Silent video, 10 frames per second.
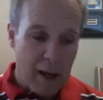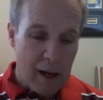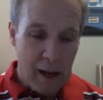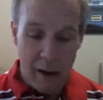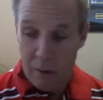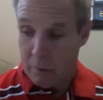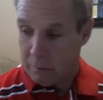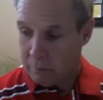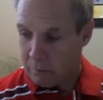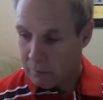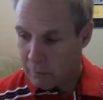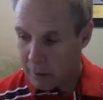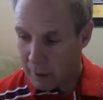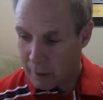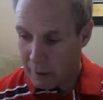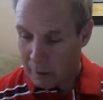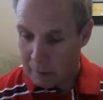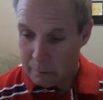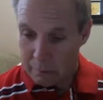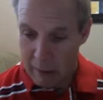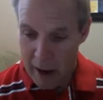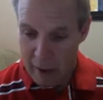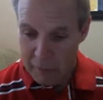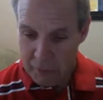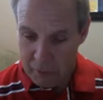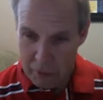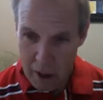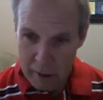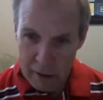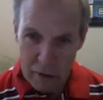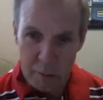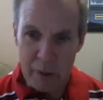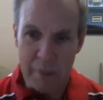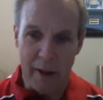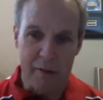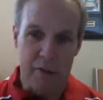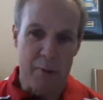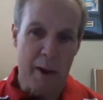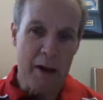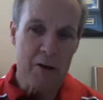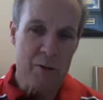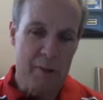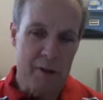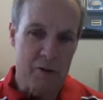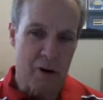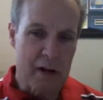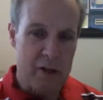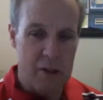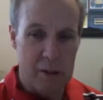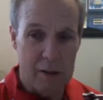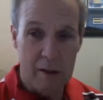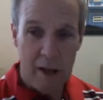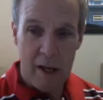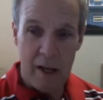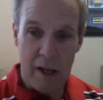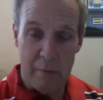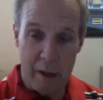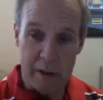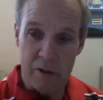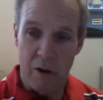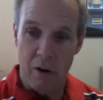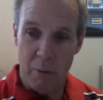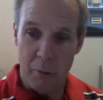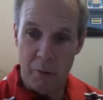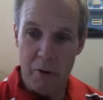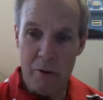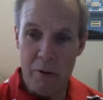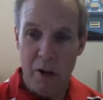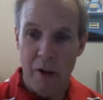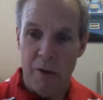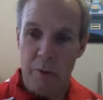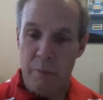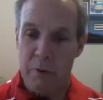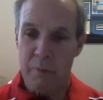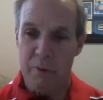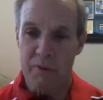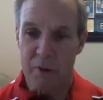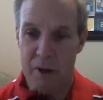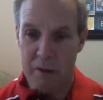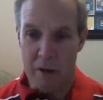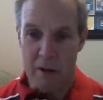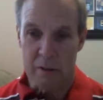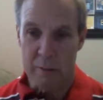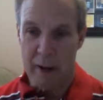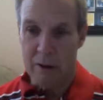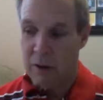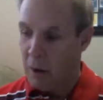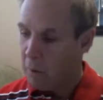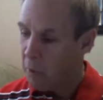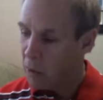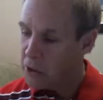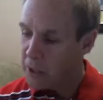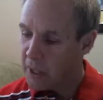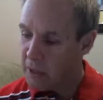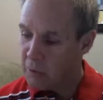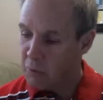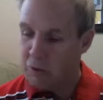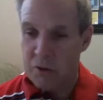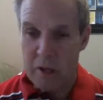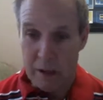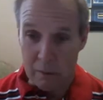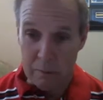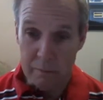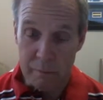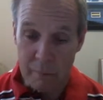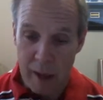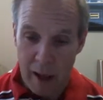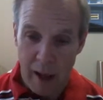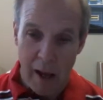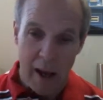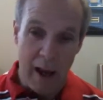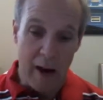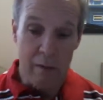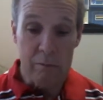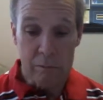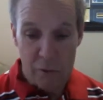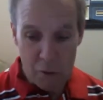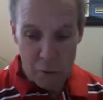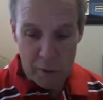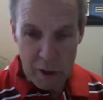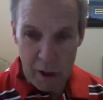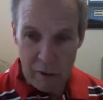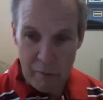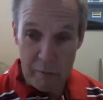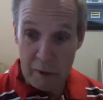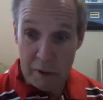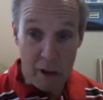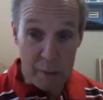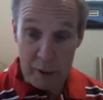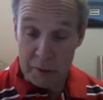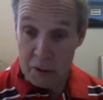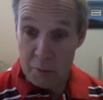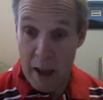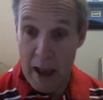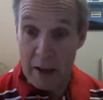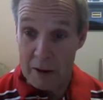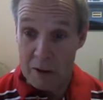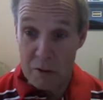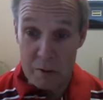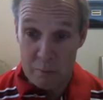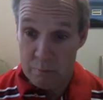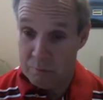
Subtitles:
Now, after talking a little bit about the Spanish administration in Mexico and Peru, the book moves on and talks about Portuguese Brazil. Now, we've been talking about the Spanish,